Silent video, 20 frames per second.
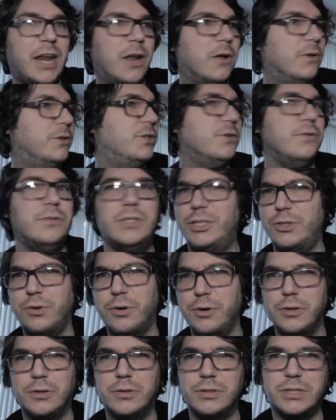don't do
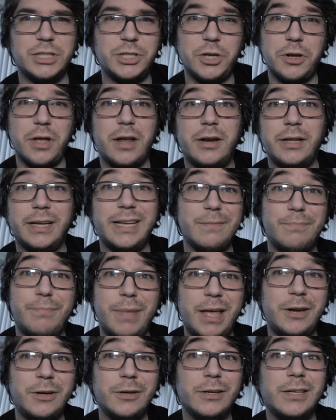tutorials to show you how to get
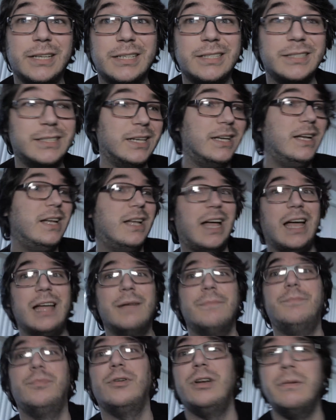better, because I
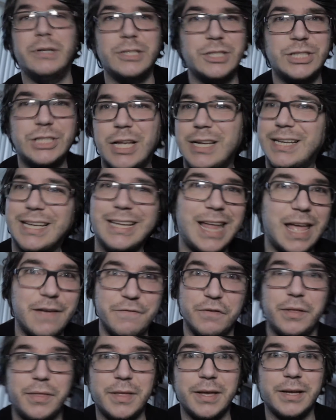pretty much suck at
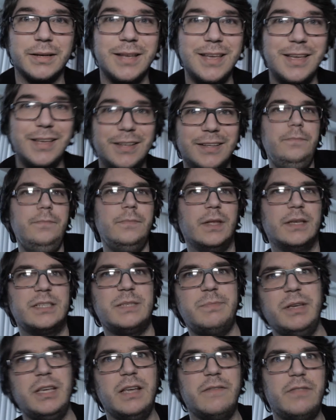everything.
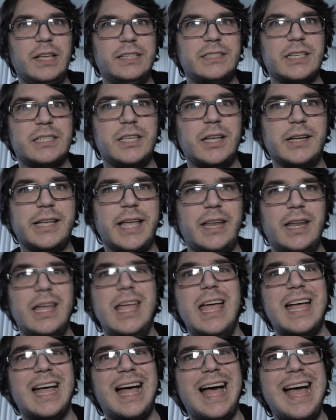Speaking of things I suck at,
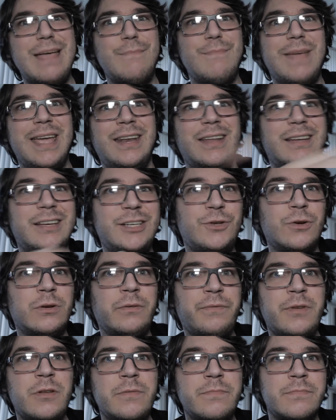I made a
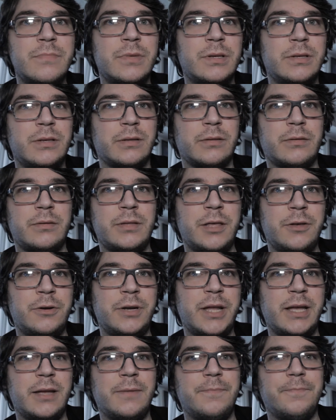short film the other
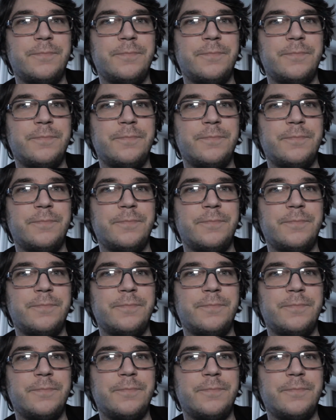day.